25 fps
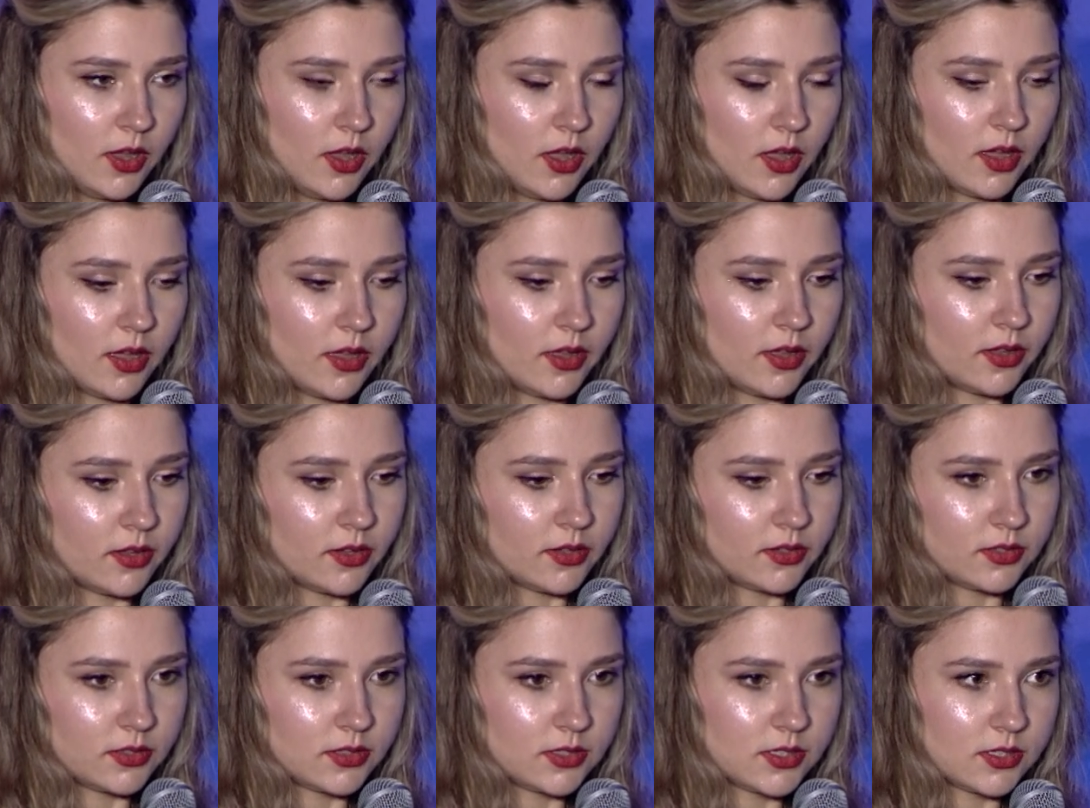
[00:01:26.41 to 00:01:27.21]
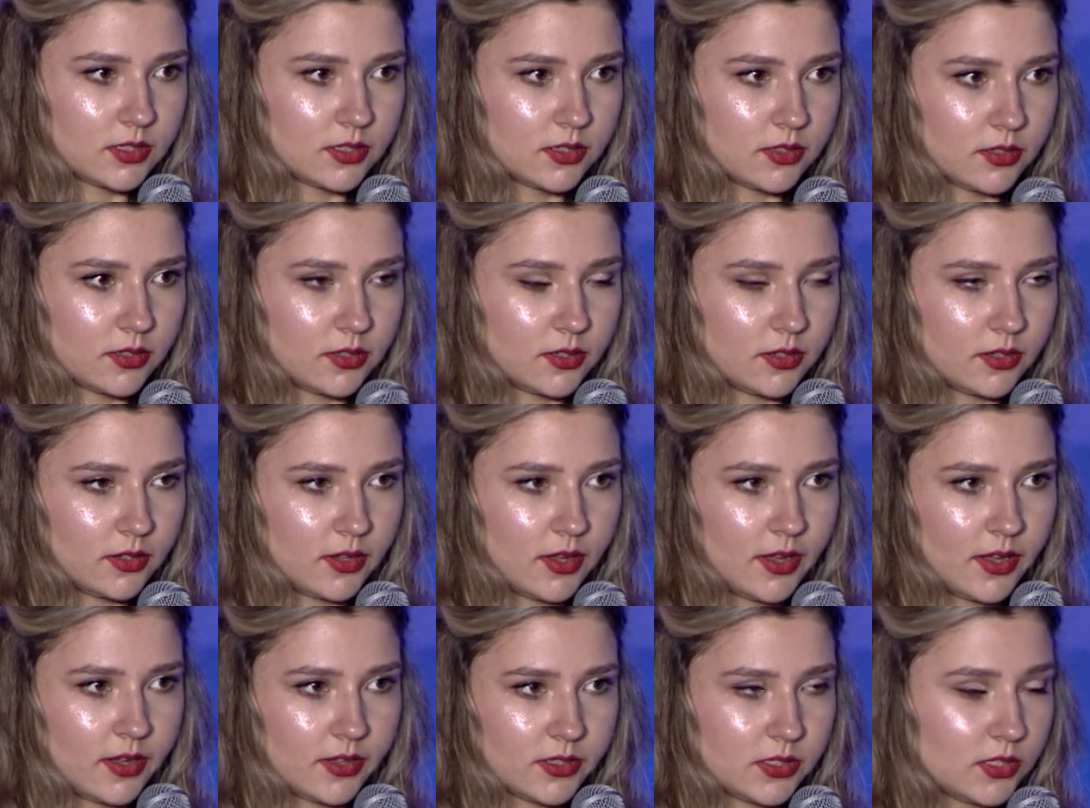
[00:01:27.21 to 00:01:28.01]
And
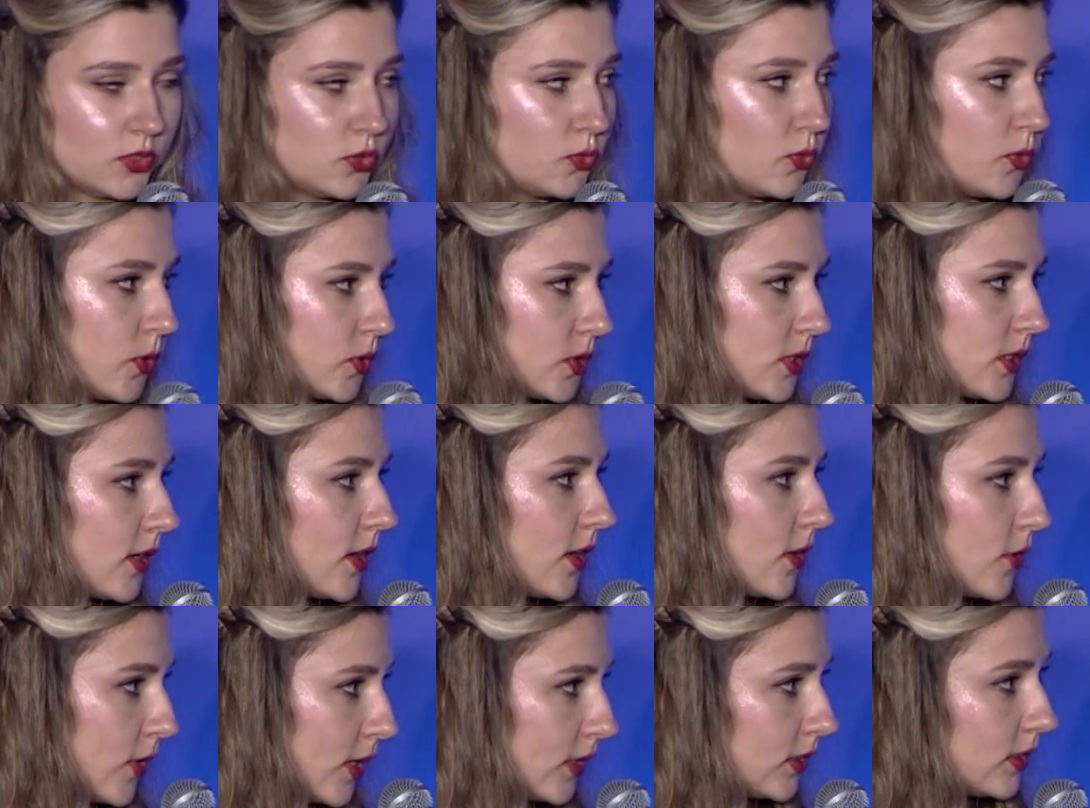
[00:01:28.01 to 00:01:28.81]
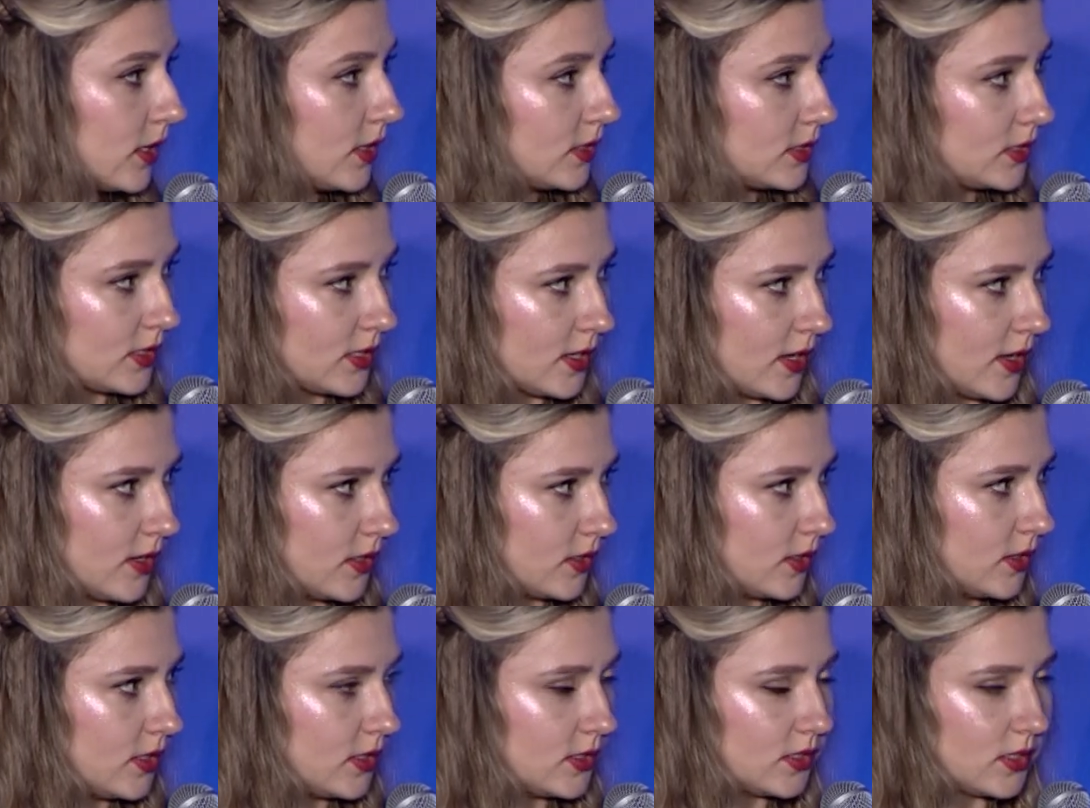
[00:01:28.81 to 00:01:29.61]
as it was correctly said,
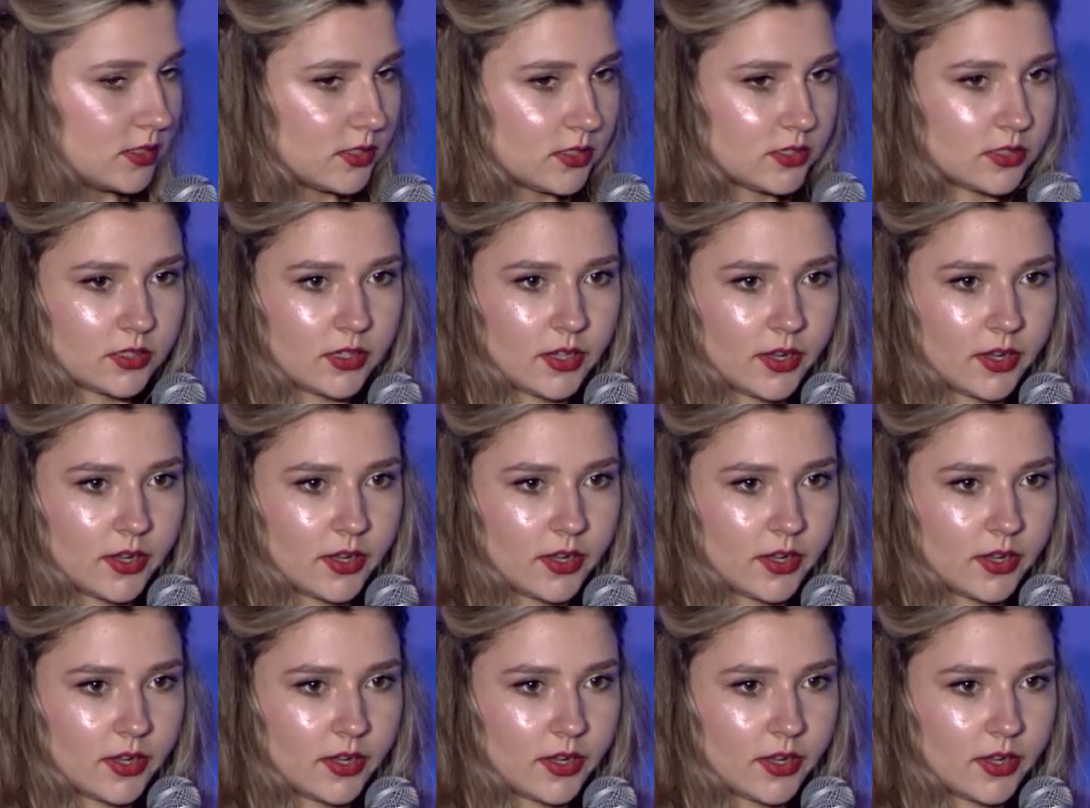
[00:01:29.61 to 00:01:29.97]
this is